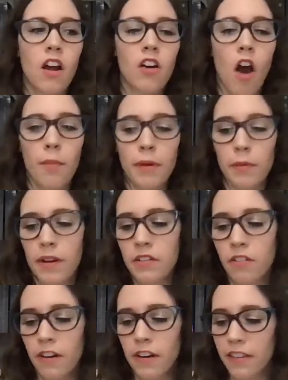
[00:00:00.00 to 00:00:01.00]
copywritten
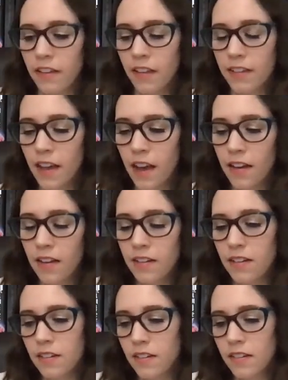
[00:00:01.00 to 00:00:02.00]
or anything like that.
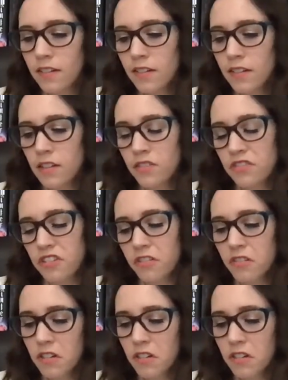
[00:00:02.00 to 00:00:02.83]
That's true.